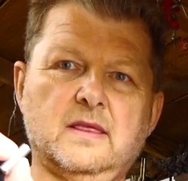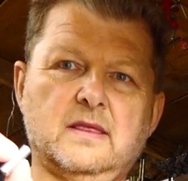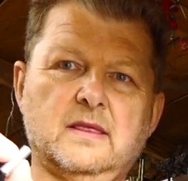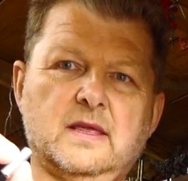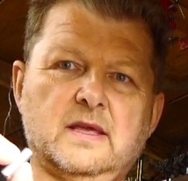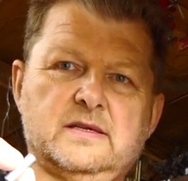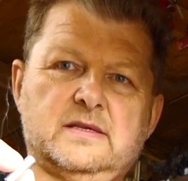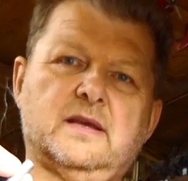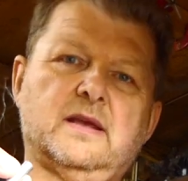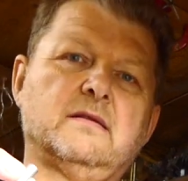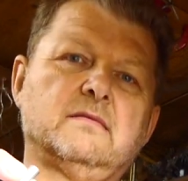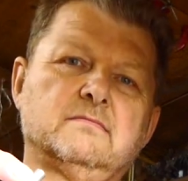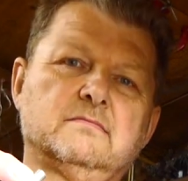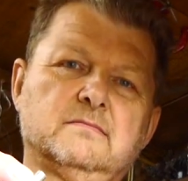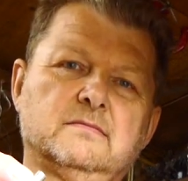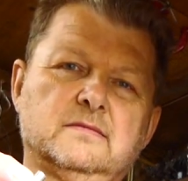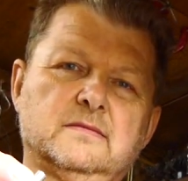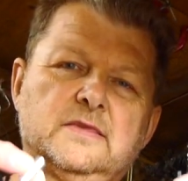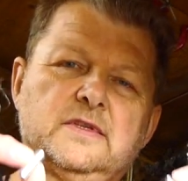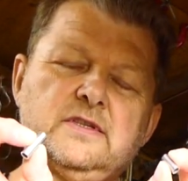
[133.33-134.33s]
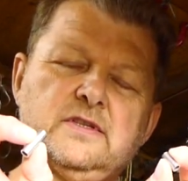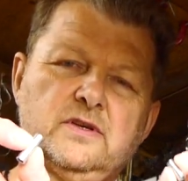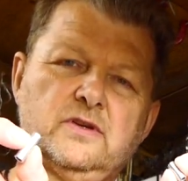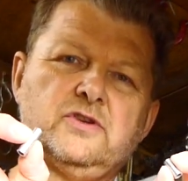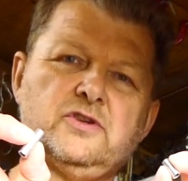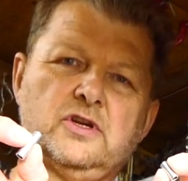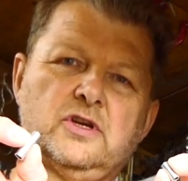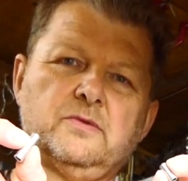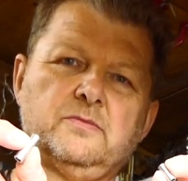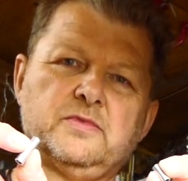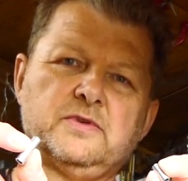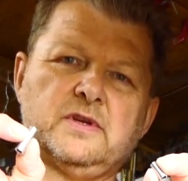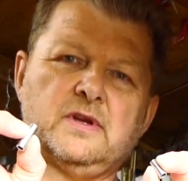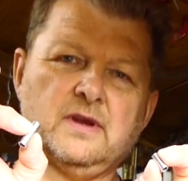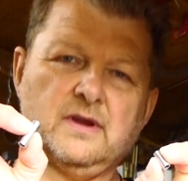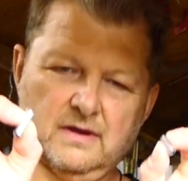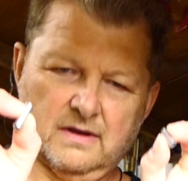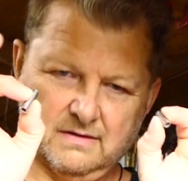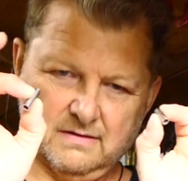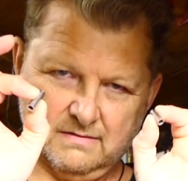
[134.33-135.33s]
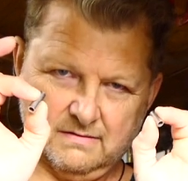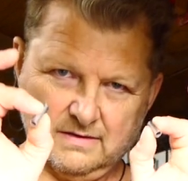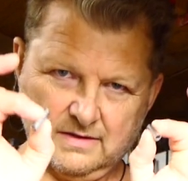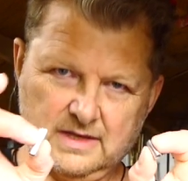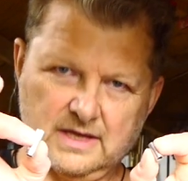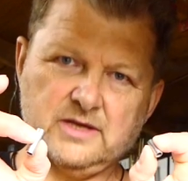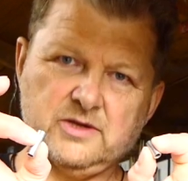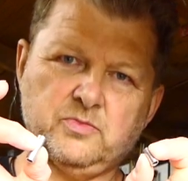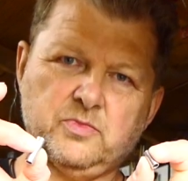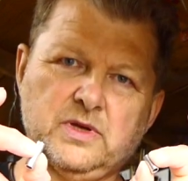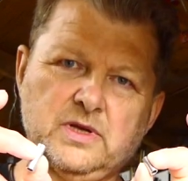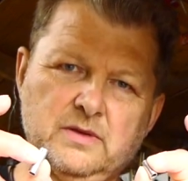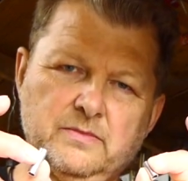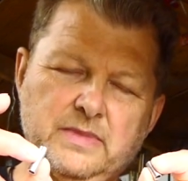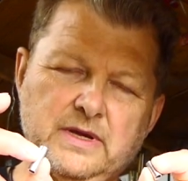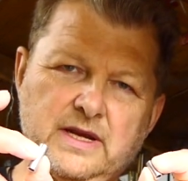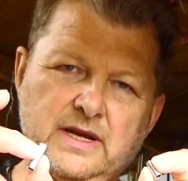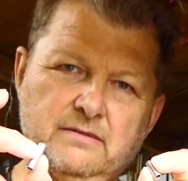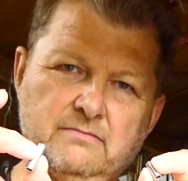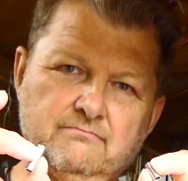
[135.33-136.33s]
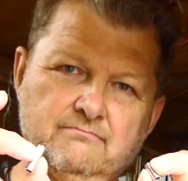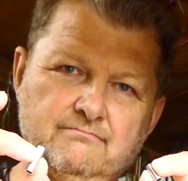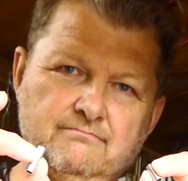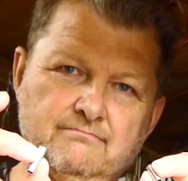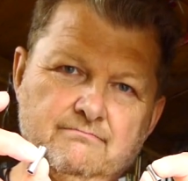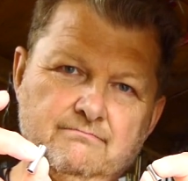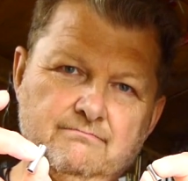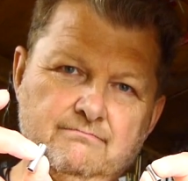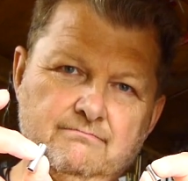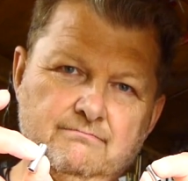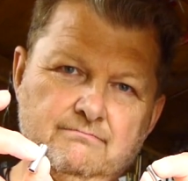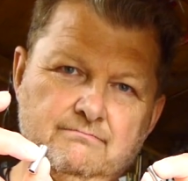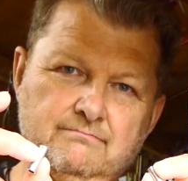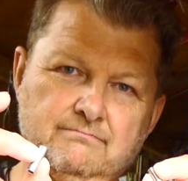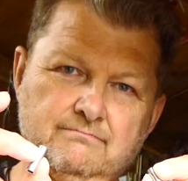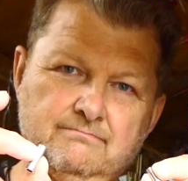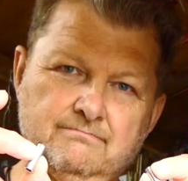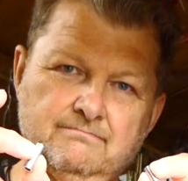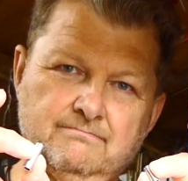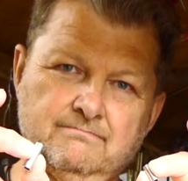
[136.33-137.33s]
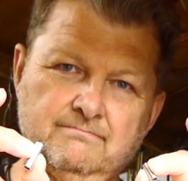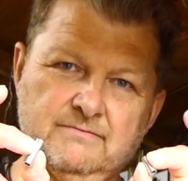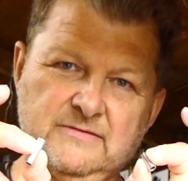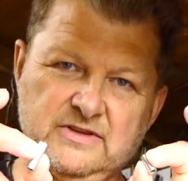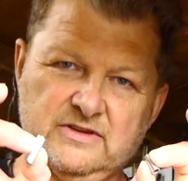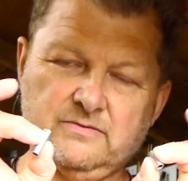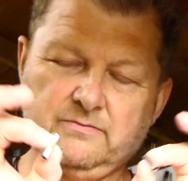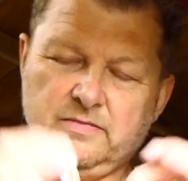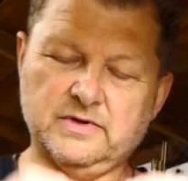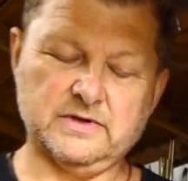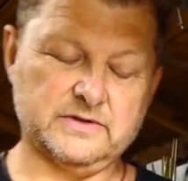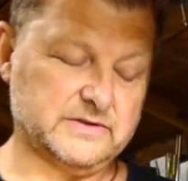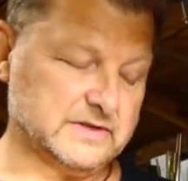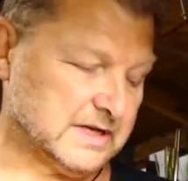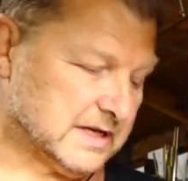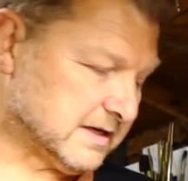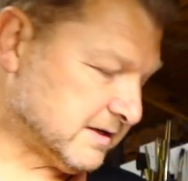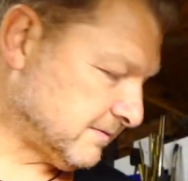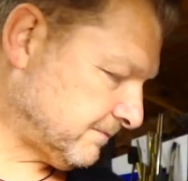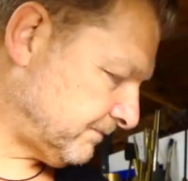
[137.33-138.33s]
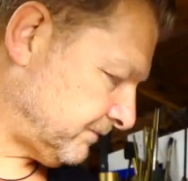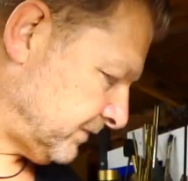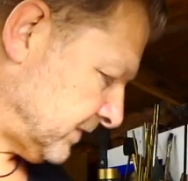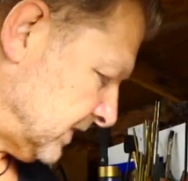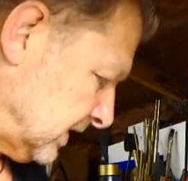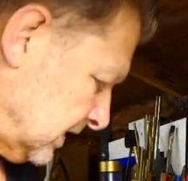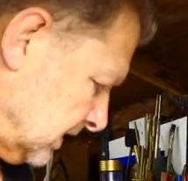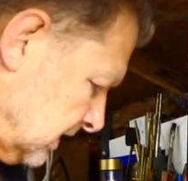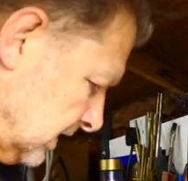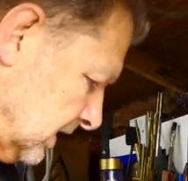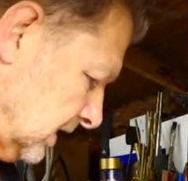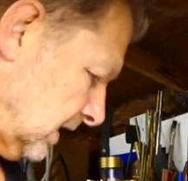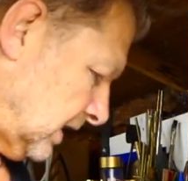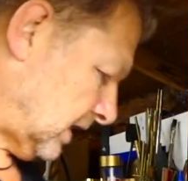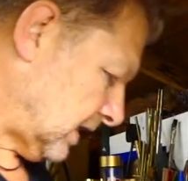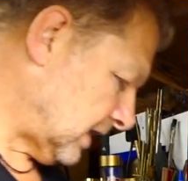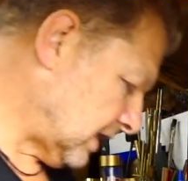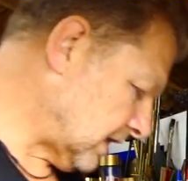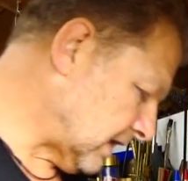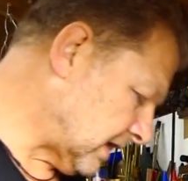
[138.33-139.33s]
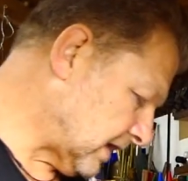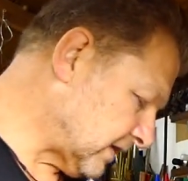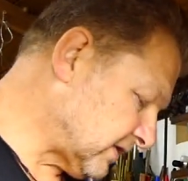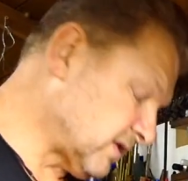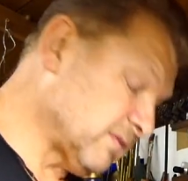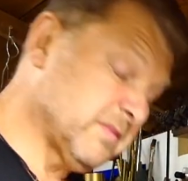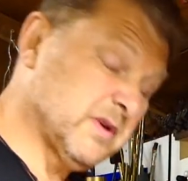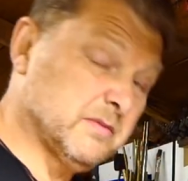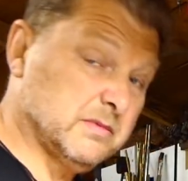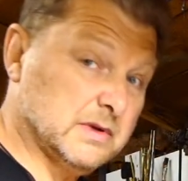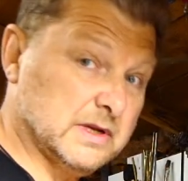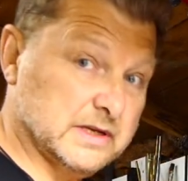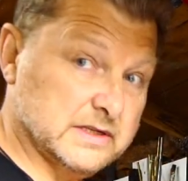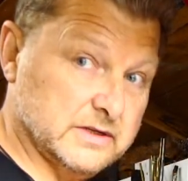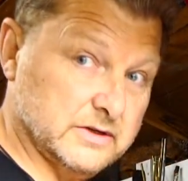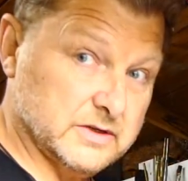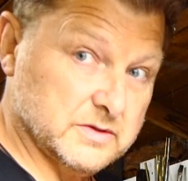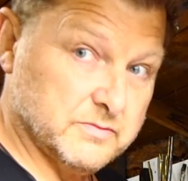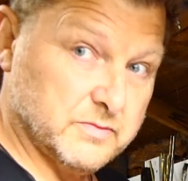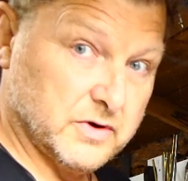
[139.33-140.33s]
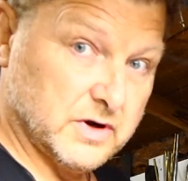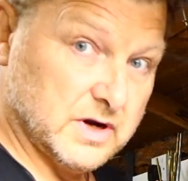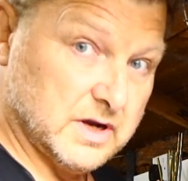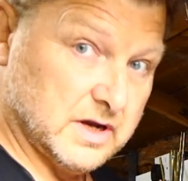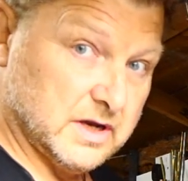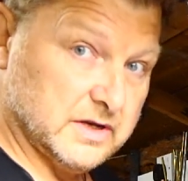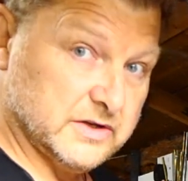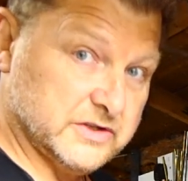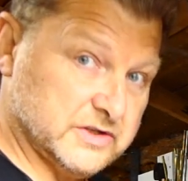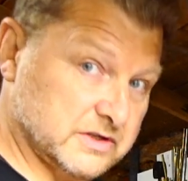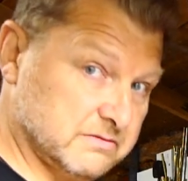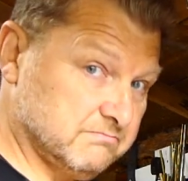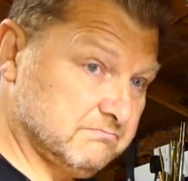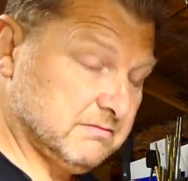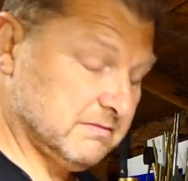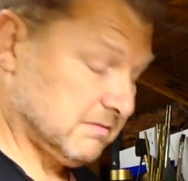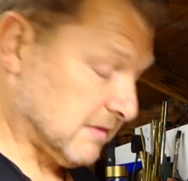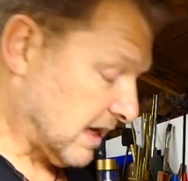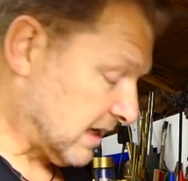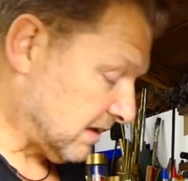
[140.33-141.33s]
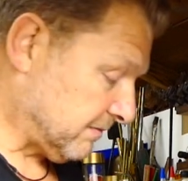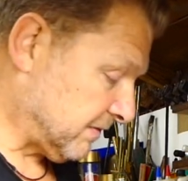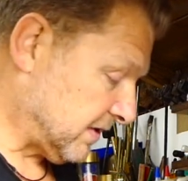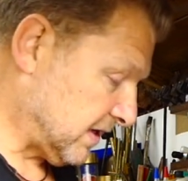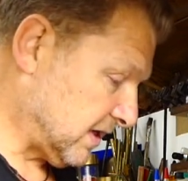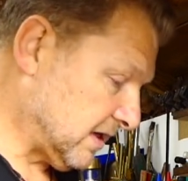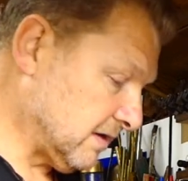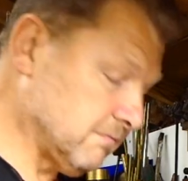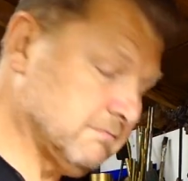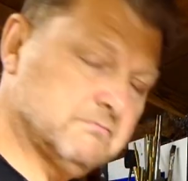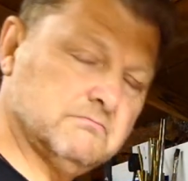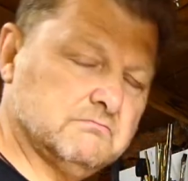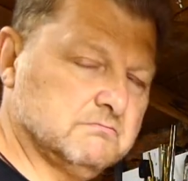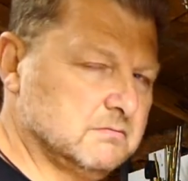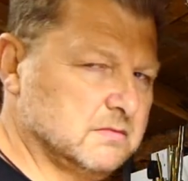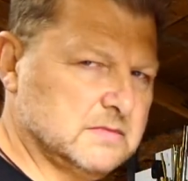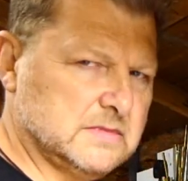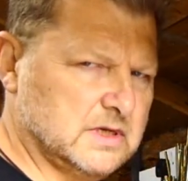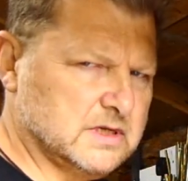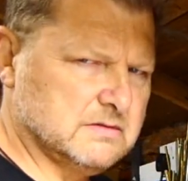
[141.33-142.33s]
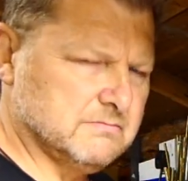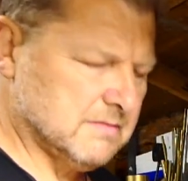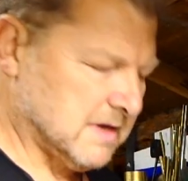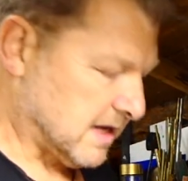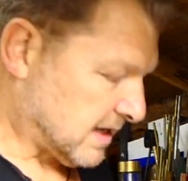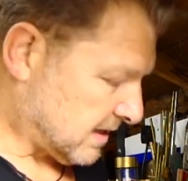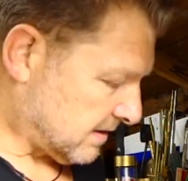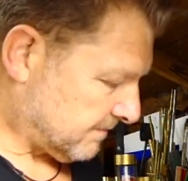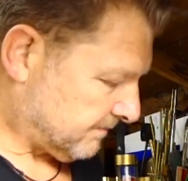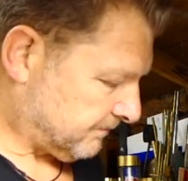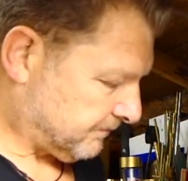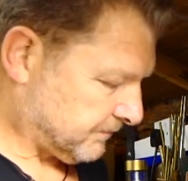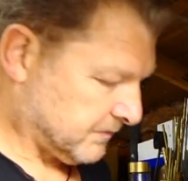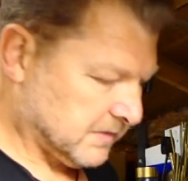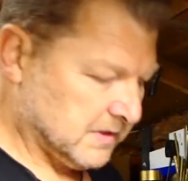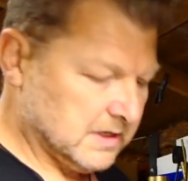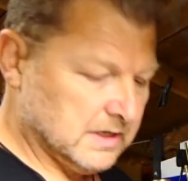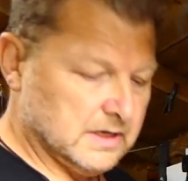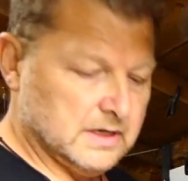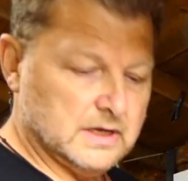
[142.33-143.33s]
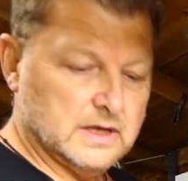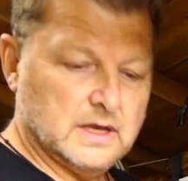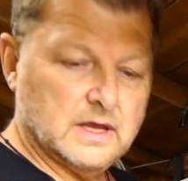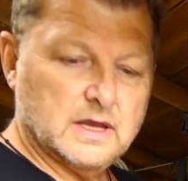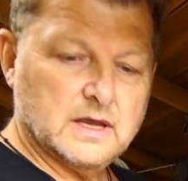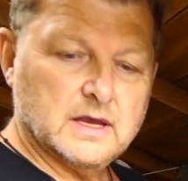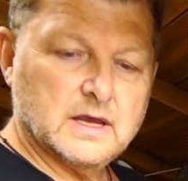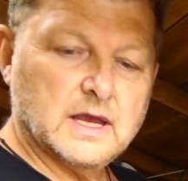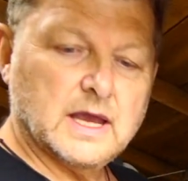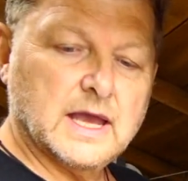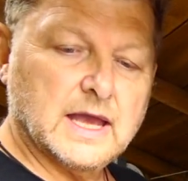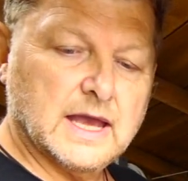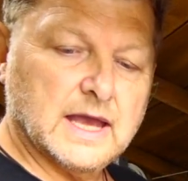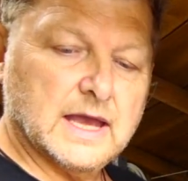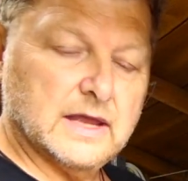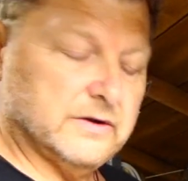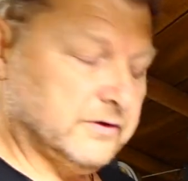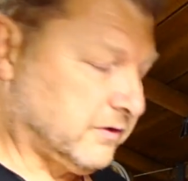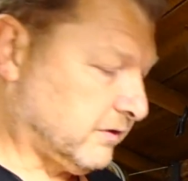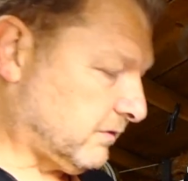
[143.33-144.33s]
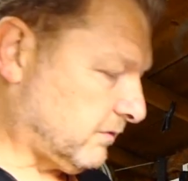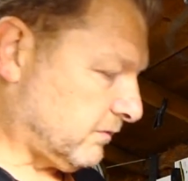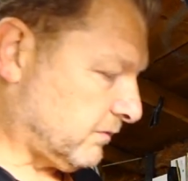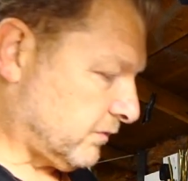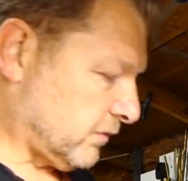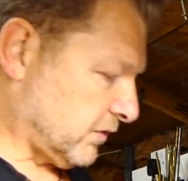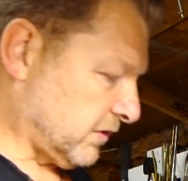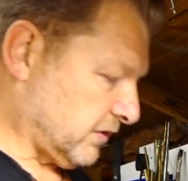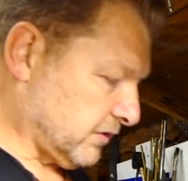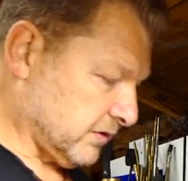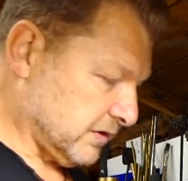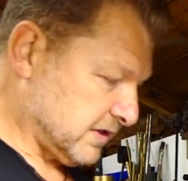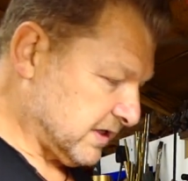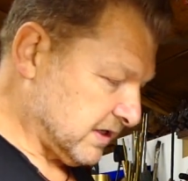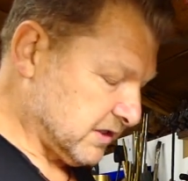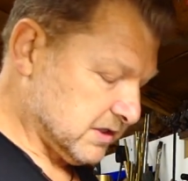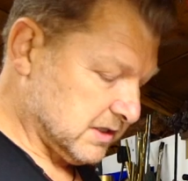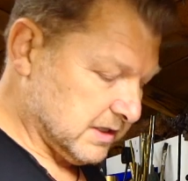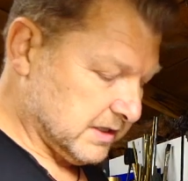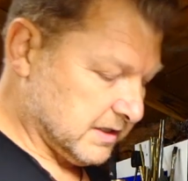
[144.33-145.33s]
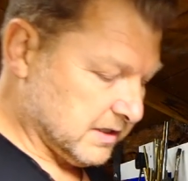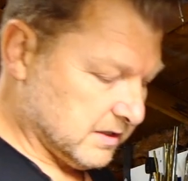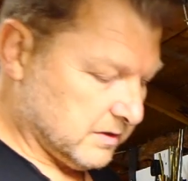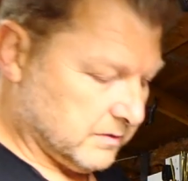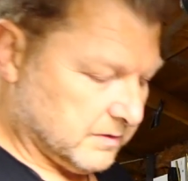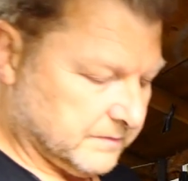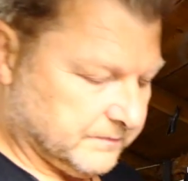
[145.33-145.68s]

That's it. Two tubes. That's pillar bedding. Simple as that. Some people like to use brass, aluminium, doesn't matter. And what you essentially do